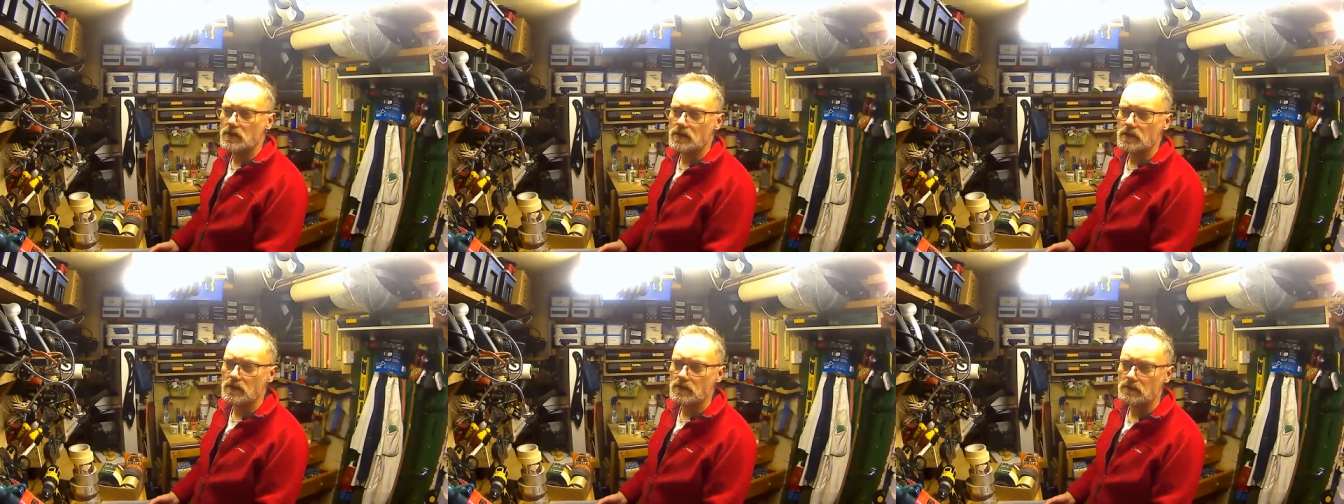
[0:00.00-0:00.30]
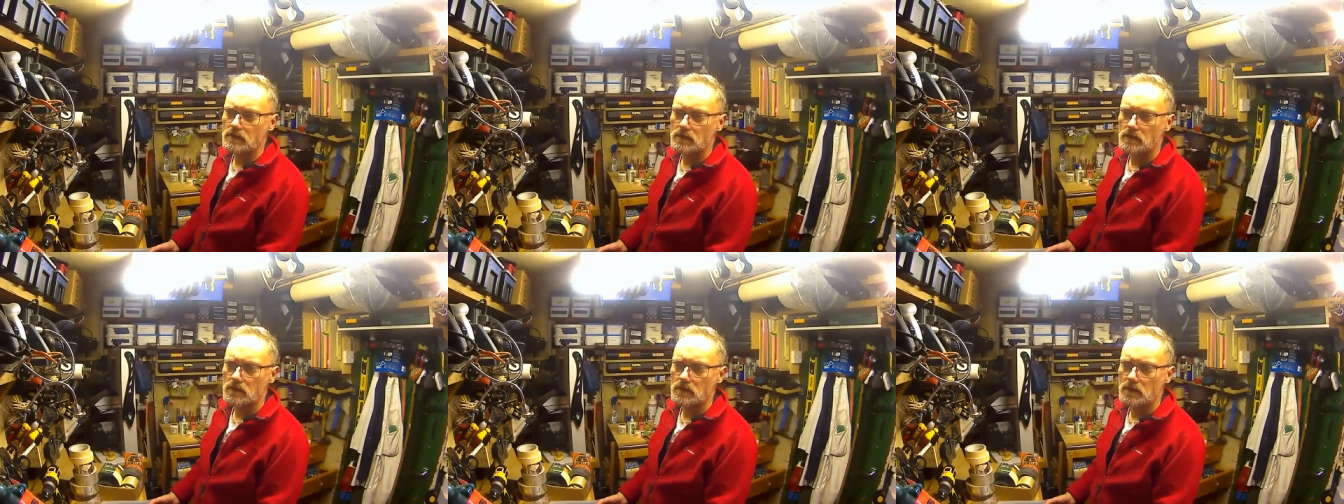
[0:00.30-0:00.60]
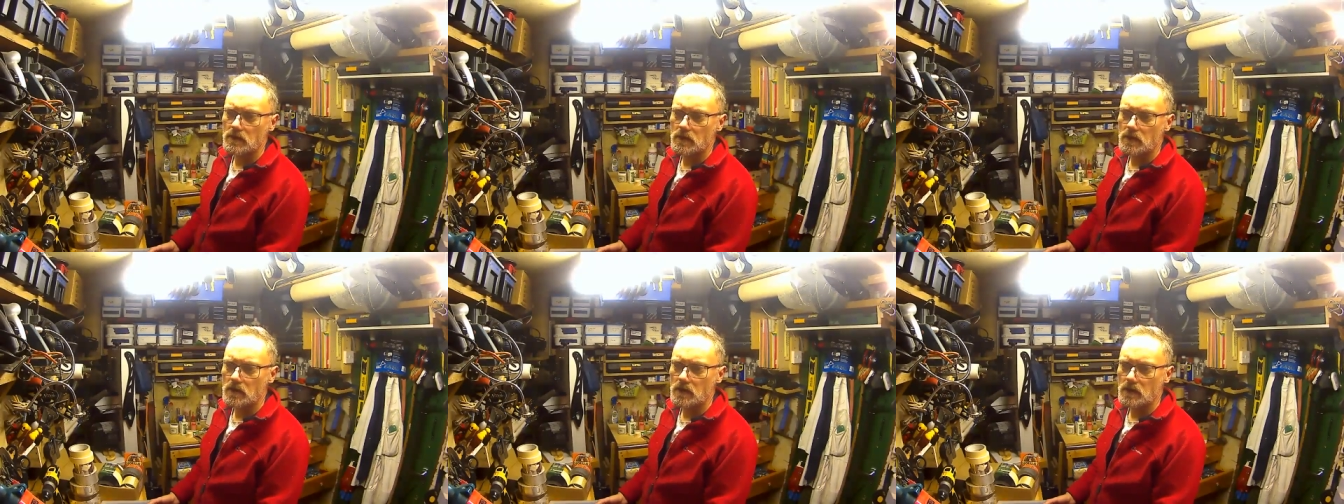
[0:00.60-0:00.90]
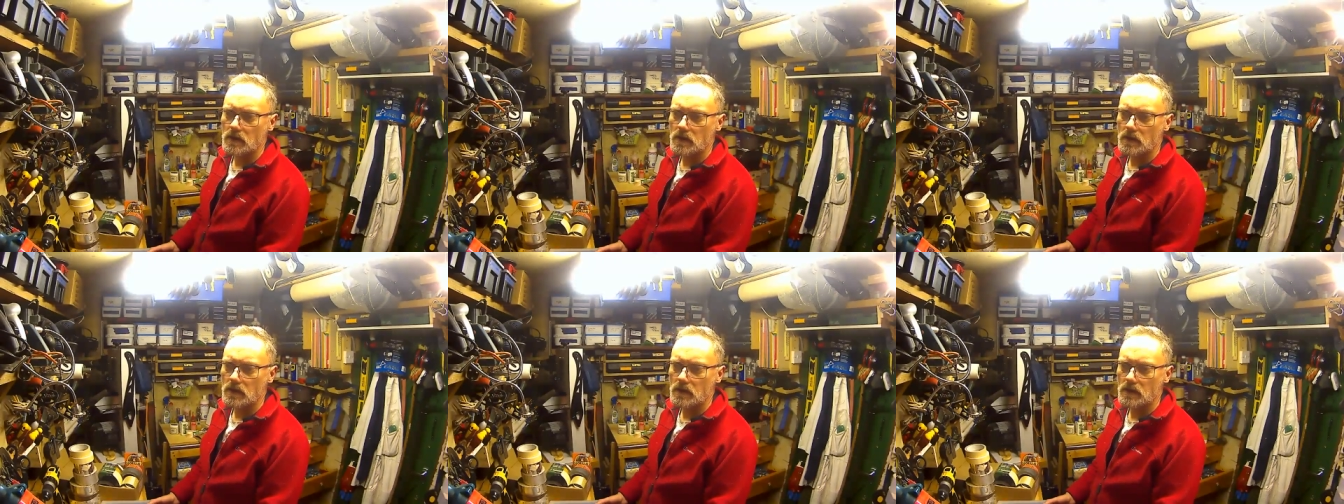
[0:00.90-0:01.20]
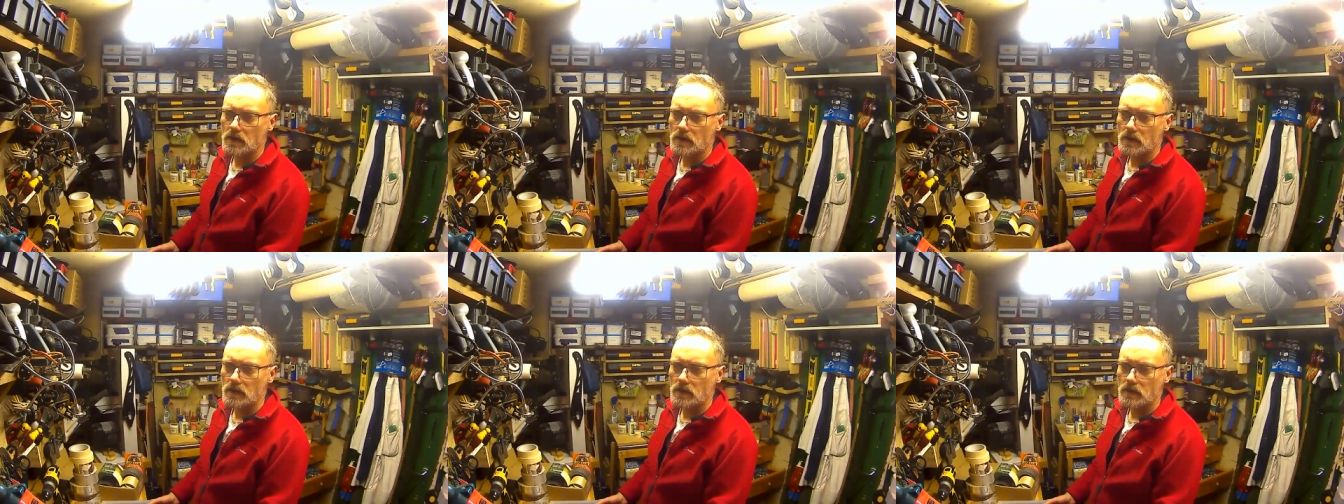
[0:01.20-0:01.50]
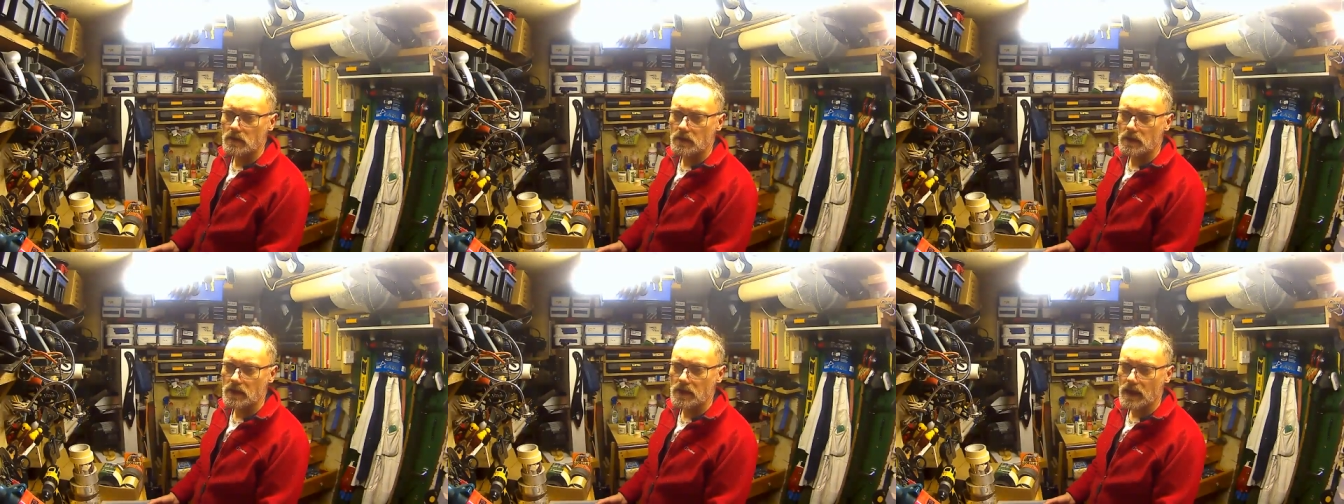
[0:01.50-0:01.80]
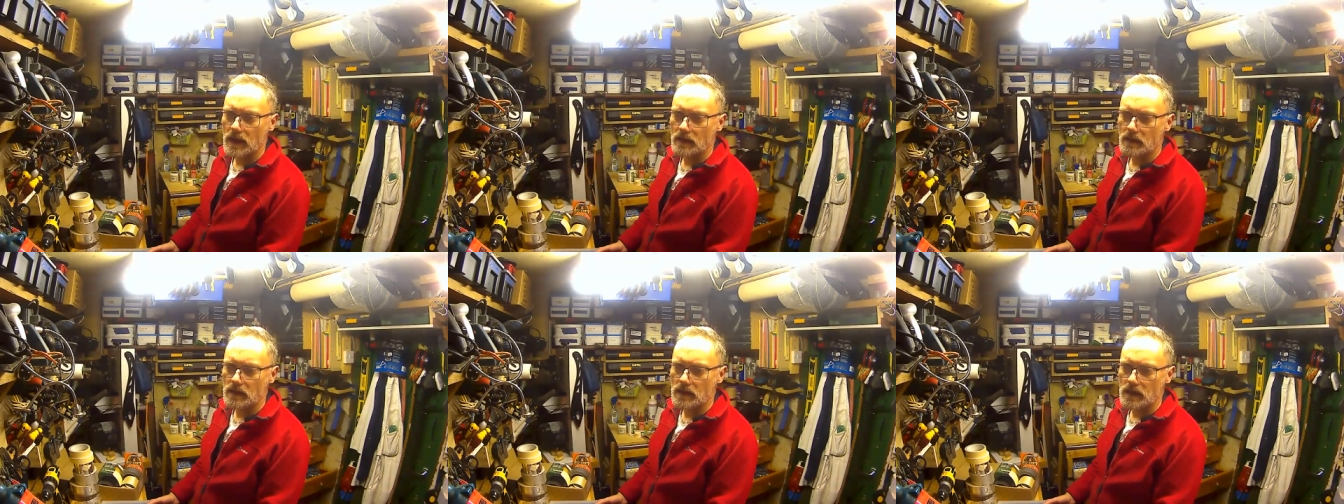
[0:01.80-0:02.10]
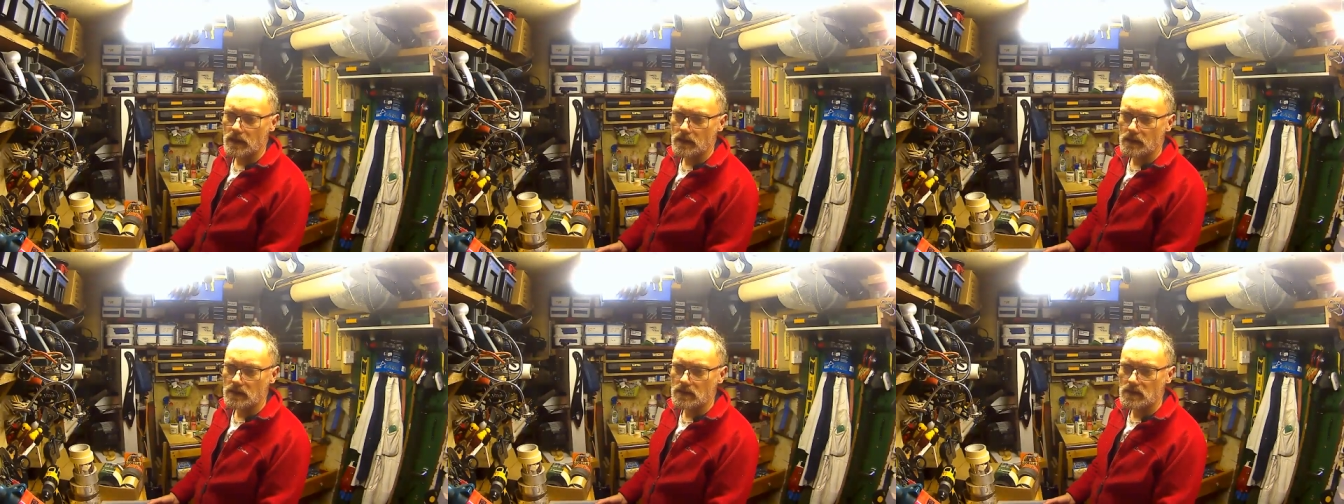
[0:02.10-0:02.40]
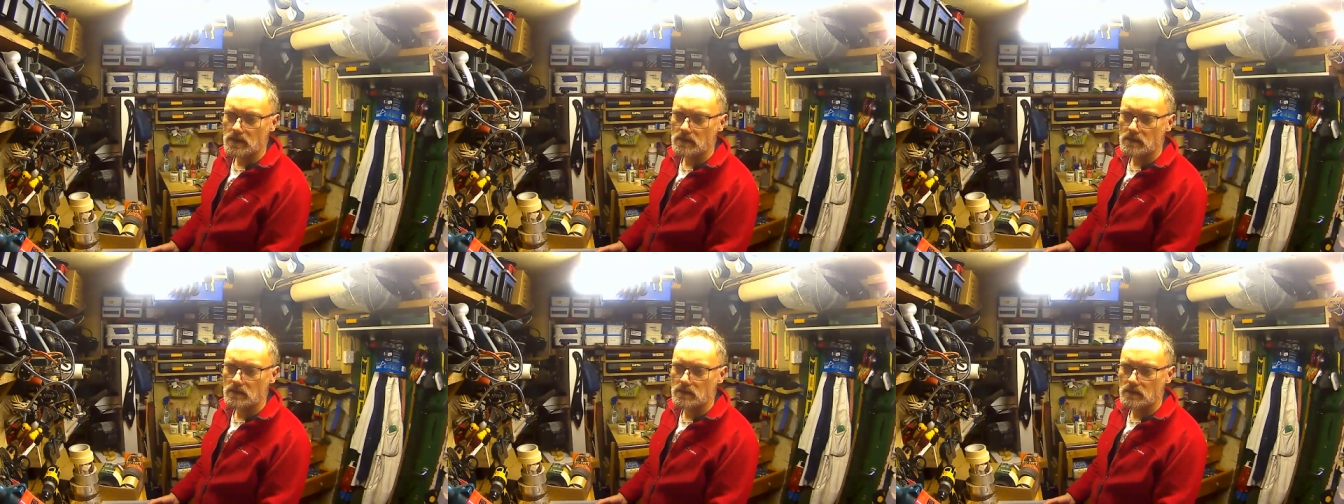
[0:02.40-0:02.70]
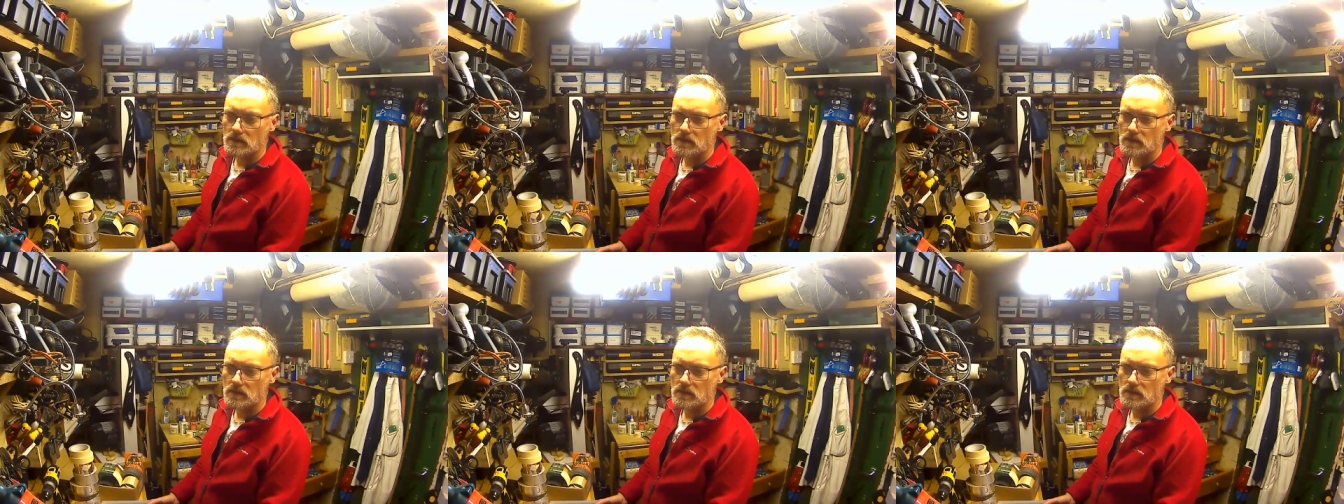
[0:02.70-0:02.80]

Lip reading: to get things.